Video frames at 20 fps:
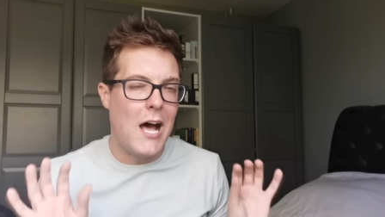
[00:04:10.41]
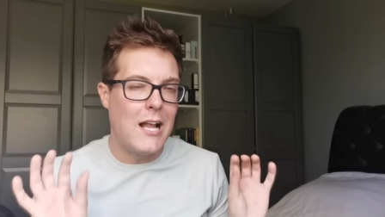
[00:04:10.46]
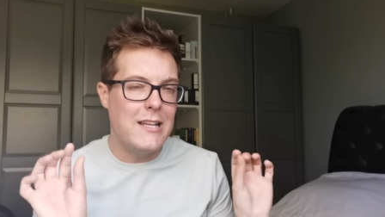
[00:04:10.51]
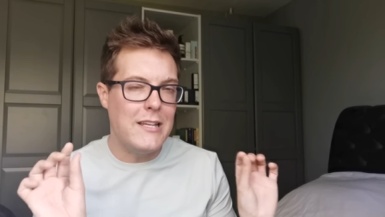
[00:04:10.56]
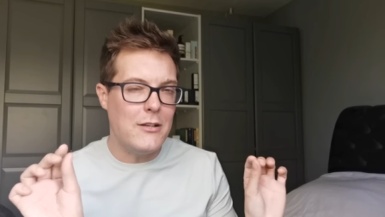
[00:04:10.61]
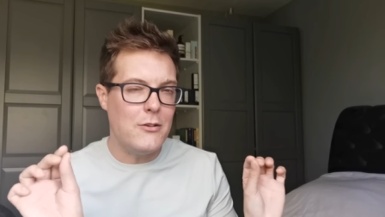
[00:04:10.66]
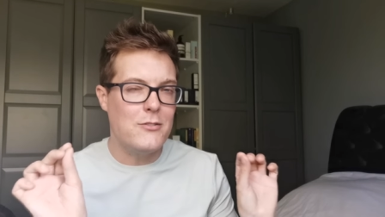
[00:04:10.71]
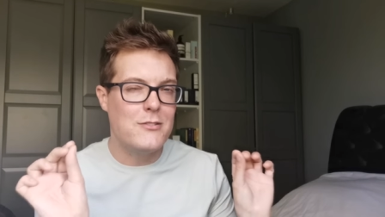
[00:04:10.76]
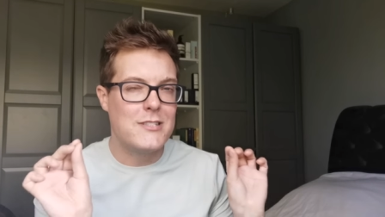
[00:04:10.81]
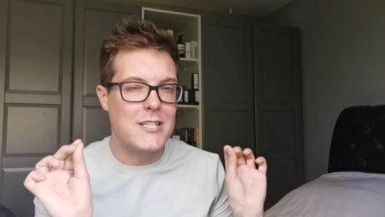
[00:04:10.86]

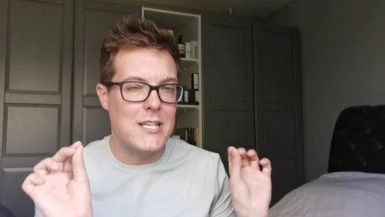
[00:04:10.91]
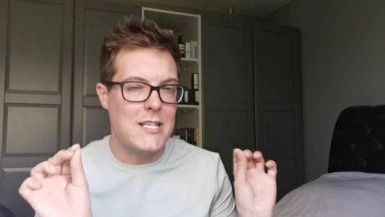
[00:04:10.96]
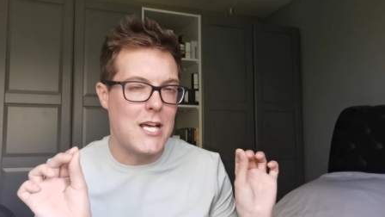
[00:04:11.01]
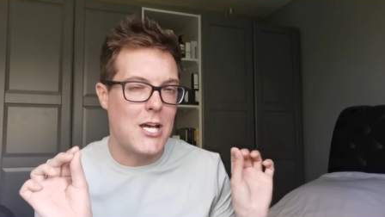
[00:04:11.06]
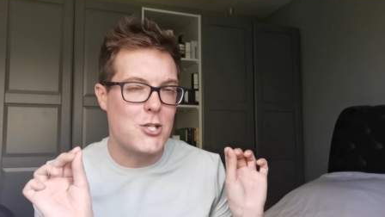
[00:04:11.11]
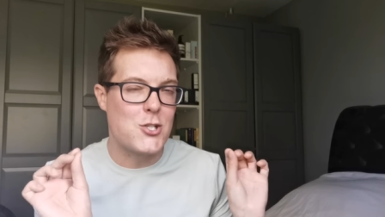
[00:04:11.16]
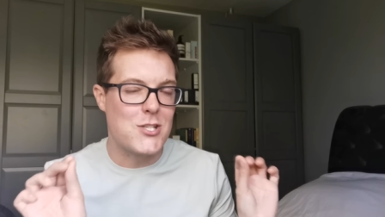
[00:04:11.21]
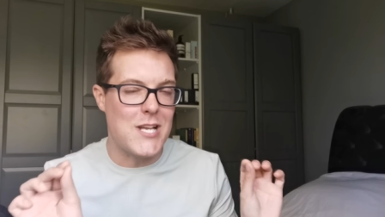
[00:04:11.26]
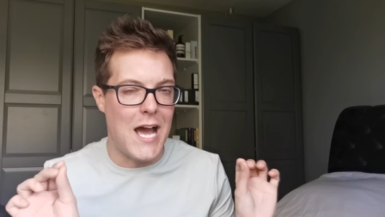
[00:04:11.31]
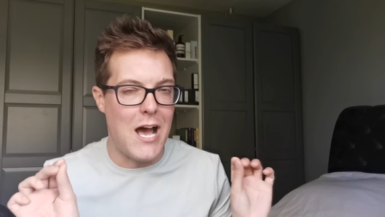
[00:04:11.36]
a little
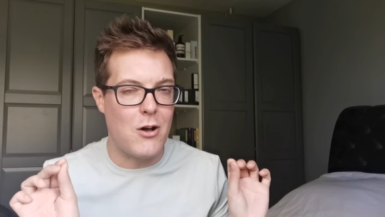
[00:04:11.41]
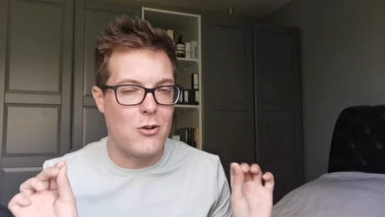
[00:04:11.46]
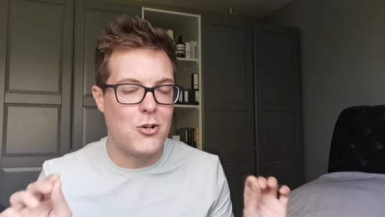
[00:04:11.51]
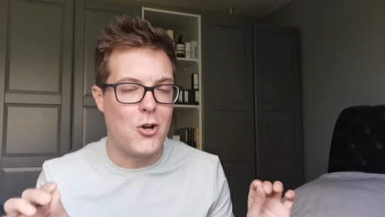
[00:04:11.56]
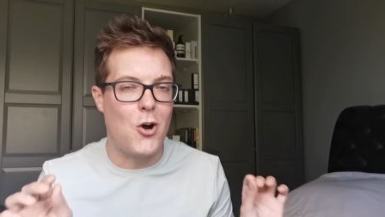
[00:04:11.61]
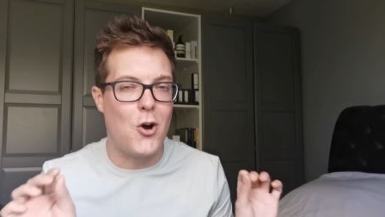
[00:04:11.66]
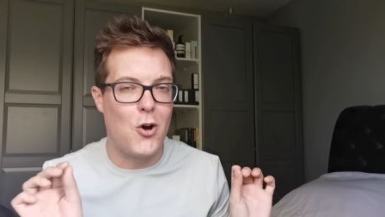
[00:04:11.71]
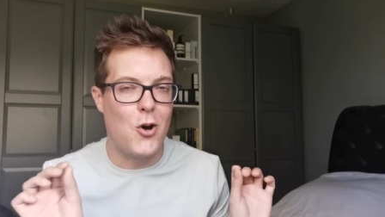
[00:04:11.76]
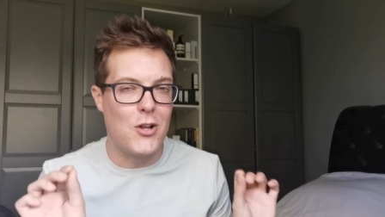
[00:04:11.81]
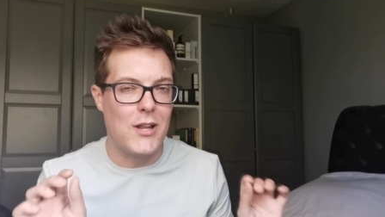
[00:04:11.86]
denatured
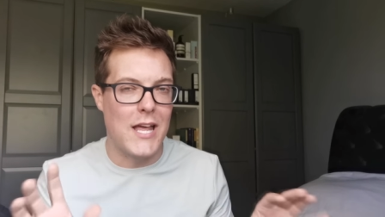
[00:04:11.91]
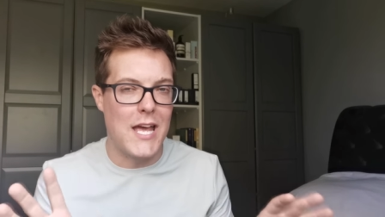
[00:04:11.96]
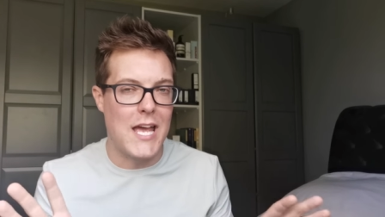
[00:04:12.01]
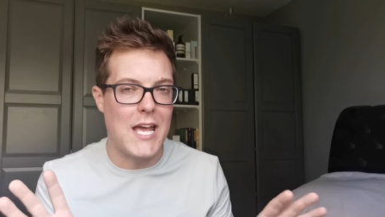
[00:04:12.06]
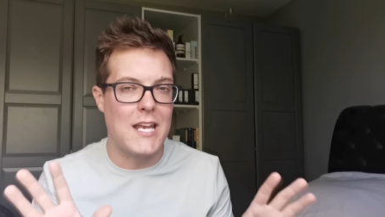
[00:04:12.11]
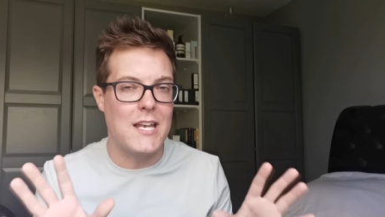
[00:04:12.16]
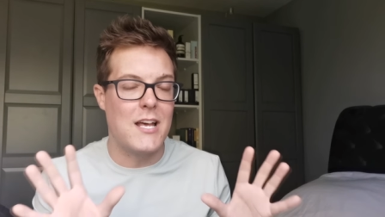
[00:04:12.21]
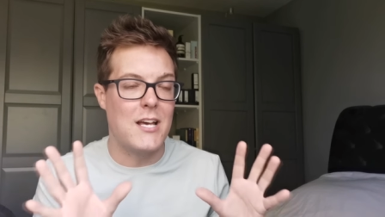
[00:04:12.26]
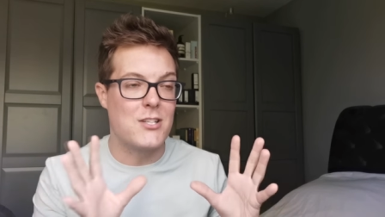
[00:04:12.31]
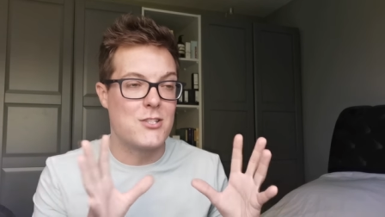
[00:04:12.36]
alcohol
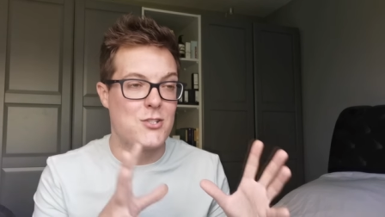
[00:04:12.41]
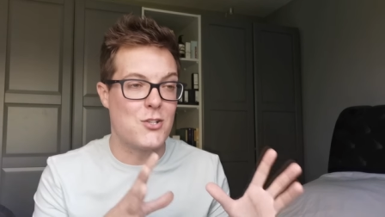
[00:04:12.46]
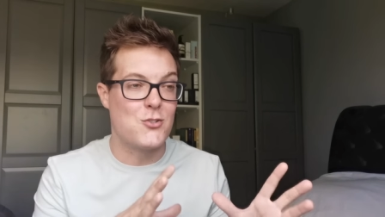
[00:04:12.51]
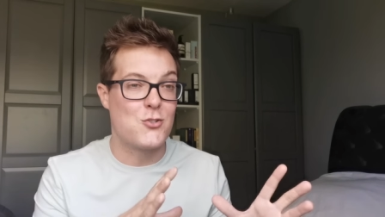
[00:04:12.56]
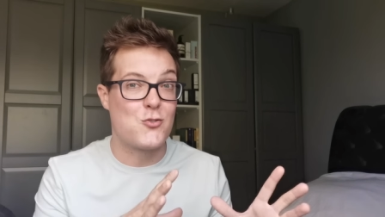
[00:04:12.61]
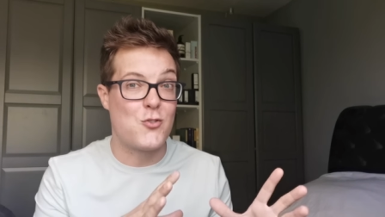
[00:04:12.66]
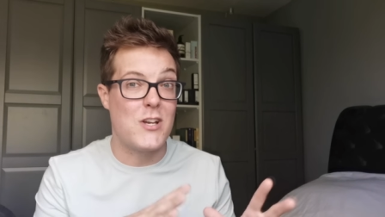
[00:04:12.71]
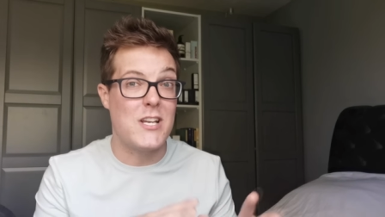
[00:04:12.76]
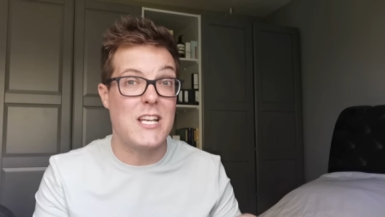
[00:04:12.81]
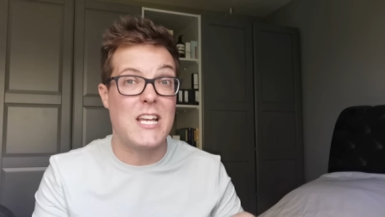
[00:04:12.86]
in a
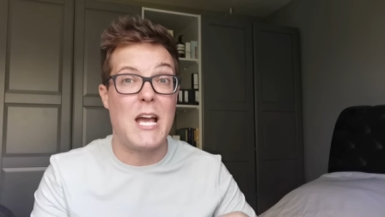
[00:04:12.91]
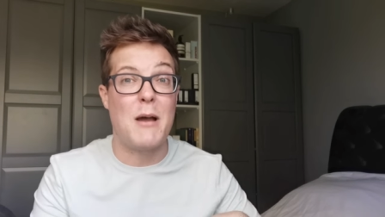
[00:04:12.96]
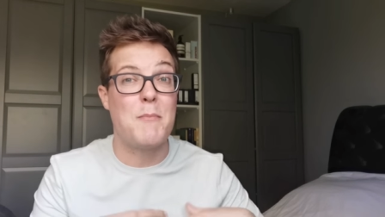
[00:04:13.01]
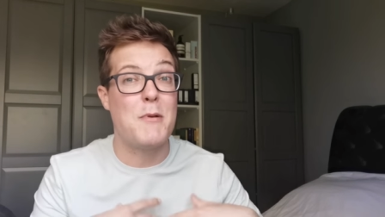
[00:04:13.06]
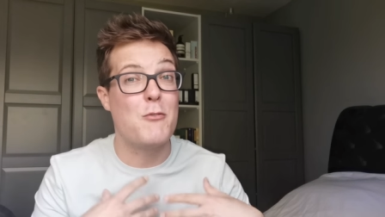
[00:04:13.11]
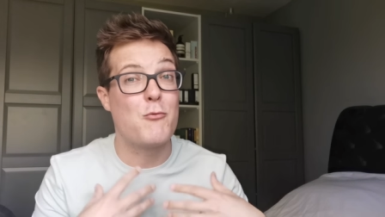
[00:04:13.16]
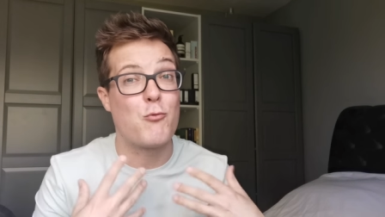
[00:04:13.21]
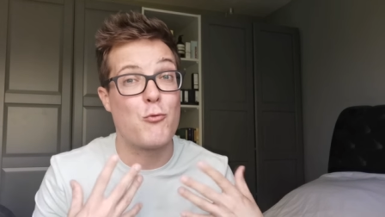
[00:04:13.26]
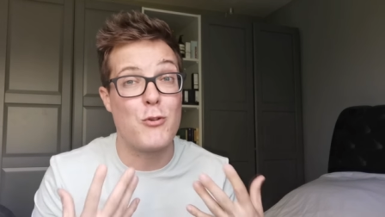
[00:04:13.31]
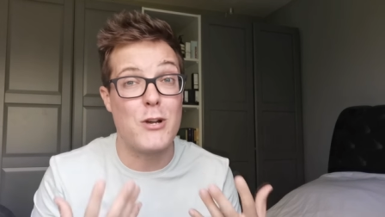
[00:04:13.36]
sunscreen can
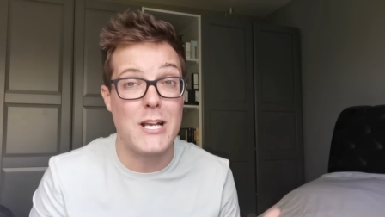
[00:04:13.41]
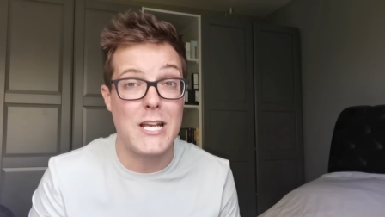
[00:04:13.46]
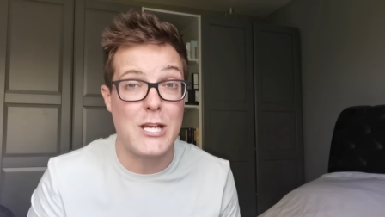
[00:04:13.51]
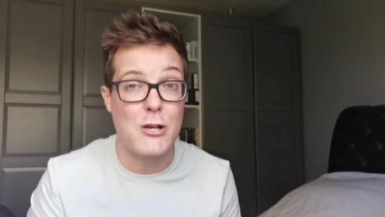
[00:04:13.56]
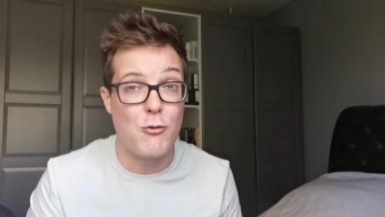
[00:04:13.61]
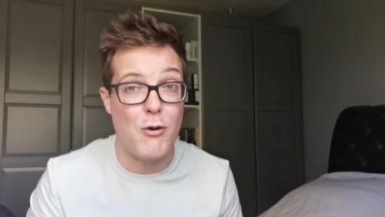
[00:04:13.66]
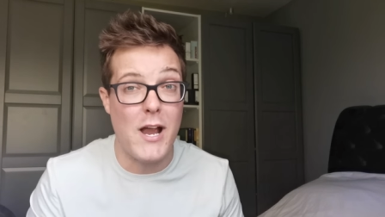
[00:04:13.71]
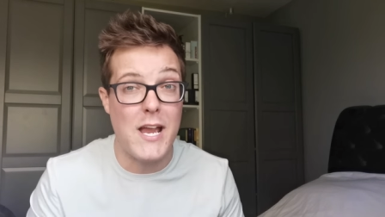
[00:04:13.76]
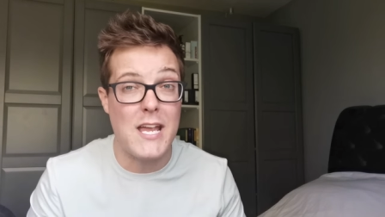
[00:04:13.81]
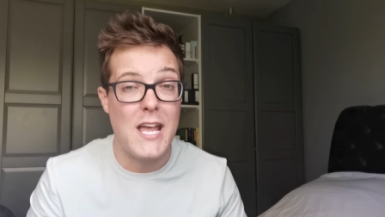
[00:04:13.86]
be really
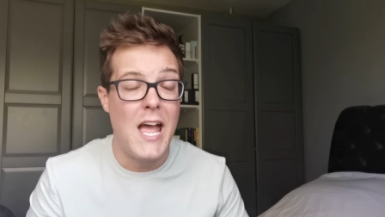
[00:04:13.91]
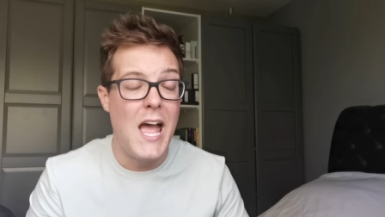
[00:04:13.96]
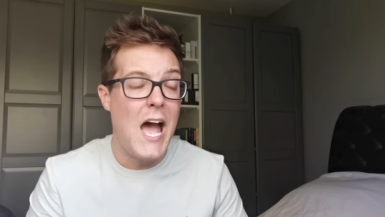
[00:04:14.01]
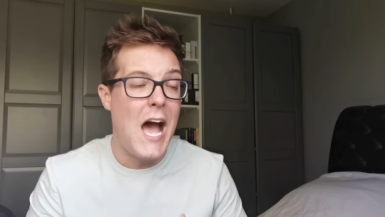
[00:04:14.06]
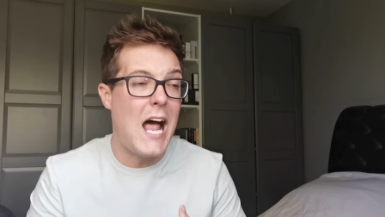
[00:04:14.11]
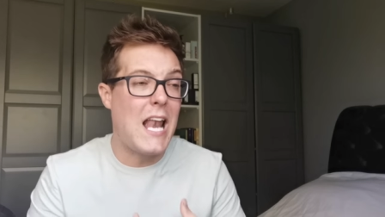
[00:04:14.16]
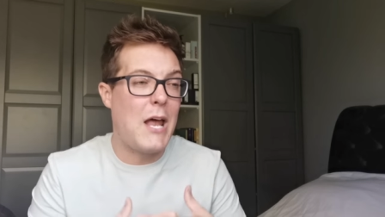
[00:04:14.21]
great,